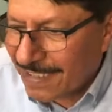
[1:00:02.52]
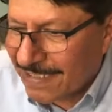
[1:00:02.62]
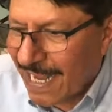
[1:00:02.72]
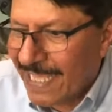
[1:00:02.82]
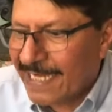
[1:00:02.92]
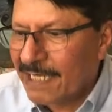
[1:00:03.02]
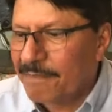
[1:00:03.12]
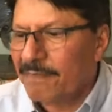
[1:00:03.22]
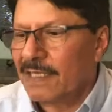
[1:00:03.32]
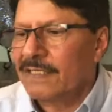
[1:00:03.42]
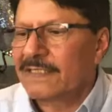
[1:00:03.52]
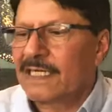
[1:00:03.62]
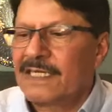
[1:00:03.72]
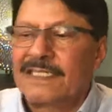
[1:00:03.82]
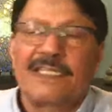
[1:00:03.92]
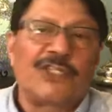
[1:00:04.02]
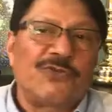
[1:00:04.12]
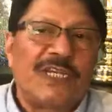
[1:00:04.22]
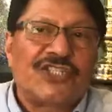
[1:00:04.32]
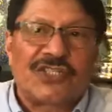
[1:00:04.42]
dislike it in certain
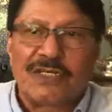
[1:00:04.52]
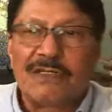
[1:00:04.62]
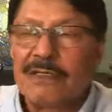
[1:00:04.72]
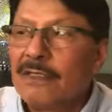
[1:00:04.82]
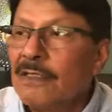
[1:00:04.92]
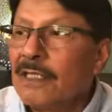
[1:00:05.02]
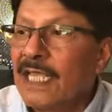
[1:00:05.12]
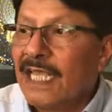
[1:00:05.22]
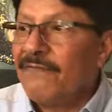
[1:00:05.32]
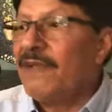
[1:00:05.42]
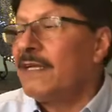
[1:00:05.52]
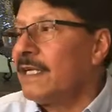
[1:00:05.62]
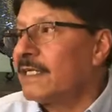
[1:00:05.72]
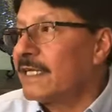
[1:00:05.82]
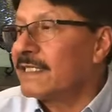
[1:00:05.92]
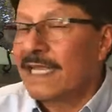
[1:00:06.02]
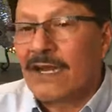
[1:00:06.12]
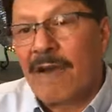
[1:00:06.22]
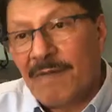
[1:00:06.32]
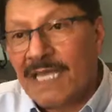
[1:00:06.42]
situations. Even it is an
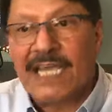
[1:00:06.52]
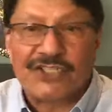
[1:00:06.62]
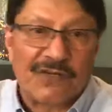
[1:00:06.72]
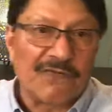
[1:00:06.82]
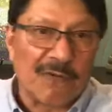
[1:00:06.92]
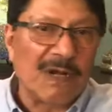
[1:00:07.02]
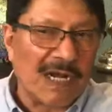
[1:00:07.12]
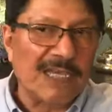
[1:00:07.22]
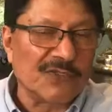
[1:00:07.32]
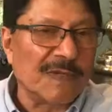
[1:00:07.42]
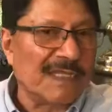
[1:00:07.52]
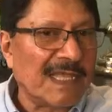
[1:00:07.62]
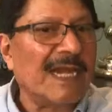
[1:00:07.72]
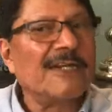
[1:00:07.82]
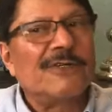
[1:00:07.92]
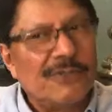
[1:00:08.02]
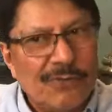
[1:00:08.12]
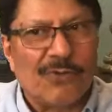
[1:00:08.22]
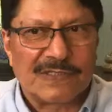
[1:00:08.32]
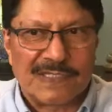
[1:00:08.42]
obligation from Allah subhanahu wa ta'ala to do
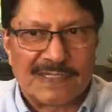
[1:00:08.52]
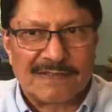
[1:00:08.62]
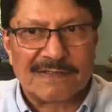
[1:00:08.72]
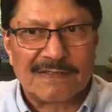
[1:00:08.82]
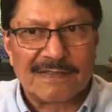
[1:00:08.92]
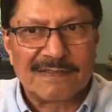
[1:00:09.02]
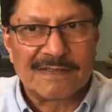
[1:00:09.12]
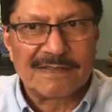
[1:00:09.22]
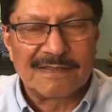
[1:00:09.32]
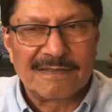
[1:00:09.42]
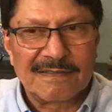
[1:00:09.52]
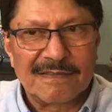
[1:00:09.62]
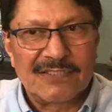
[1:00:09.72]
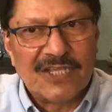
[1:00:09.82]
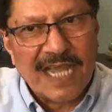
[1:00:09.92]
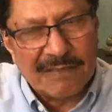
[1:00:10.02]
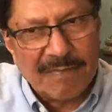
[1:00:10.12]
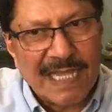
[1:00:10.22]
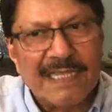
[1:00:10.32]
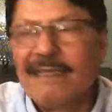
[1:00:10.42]
those things. Jihad
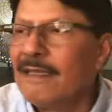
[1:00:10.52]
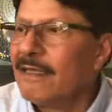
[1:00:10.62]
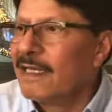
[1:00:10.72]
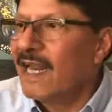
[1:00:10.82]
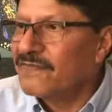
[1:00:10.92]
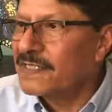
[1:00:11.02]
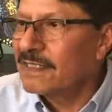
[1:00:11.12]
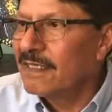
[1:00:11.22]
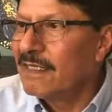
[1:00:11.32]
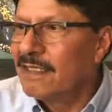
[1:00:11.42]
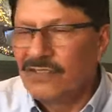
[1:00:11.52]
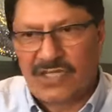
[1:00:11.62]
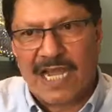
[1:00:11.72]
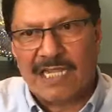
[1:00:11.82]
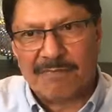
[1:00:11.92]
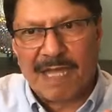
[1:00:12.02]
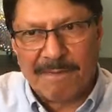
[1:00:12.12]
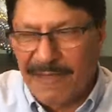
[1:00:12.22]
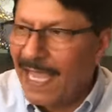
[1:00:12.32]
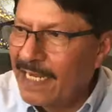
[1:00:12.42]
by nafs, jihad by
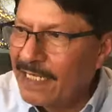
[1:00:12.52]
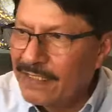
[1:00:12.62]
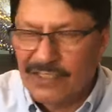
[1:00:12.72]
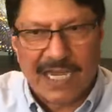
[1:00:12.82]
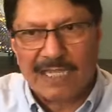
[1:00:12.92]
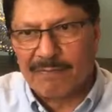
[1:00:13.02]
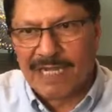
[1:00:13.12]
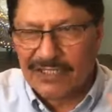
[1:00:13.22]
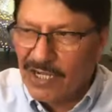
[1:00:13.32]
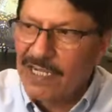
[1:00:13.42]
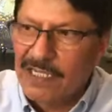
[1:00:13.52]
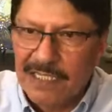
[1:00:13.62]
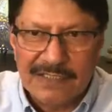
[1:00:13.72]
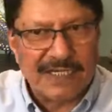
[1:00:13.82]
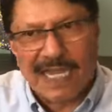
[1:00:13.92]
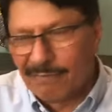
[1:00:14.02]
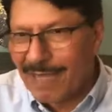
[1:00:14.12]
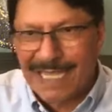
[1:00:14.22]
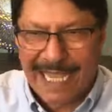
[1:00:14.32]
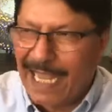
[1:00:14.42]
pen, jihad by tongue, jihad
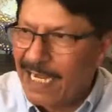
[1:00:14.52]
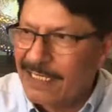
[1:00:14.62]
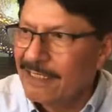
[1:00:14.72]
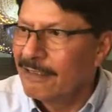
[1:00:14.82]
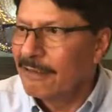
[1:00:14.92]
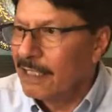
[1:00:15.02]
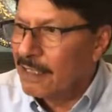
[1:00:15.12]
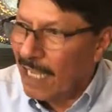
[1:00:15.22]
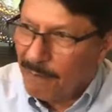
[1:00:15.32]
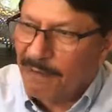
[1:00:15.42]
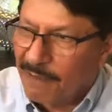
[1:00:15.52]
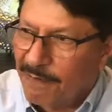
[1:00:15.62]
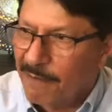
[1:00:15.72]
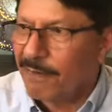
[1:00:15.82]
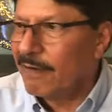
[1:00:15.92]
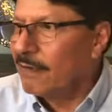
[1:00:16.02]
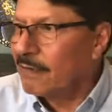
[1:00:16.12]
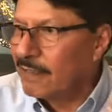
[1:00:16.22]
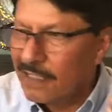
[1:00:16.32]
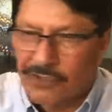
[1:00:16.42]
by hand, in helping people
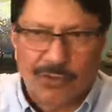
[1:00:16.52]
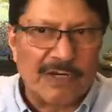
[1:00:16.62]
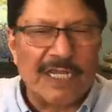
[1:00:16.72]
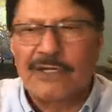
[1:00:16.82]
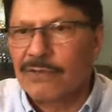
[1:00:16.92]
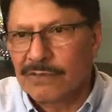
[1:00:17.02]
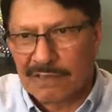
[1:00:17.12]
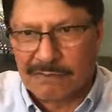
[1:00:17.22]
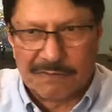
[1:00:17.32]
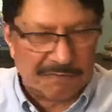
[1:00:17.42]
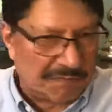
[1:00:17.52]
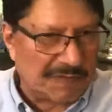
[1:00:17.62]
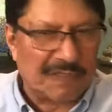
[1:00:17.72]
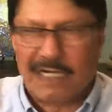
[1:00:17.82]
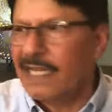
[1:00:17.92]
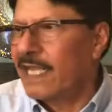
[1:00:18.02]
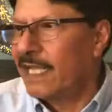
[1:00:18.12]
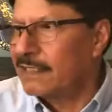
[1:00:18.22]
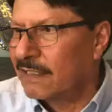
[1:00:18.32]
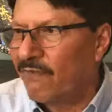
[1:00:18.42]
in tornadoes, in
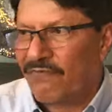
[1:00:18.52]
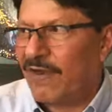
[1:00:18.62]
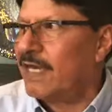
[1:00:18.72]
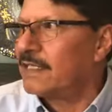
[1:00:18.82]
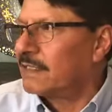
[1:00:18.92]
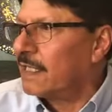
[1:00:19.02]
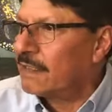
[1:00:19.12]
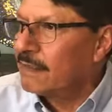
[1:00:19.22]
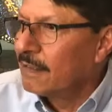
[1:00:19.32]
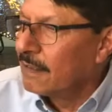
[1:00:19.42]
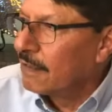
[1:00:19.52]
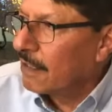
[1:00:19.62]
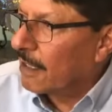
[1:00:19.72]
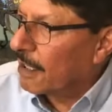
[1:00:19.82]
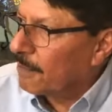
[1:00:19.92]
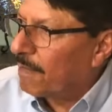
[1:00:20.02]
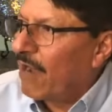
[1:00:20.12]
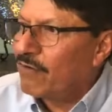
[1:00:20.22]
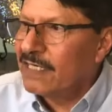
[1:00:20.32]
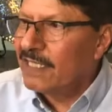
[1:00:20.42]
hurricanes, in floods, in
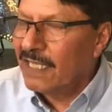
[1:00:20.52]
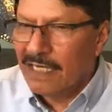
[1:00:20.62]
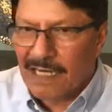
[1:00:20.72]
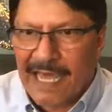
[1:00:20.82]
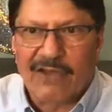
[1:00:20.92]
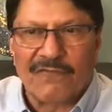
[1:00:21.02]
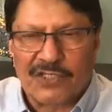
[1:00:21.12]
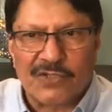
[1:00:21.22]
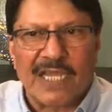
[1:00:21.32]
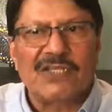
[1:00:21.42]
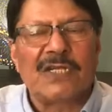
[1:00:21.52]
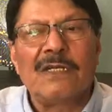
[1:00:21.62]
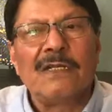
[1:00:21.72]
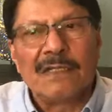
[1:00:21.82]
poverty, in lack of education.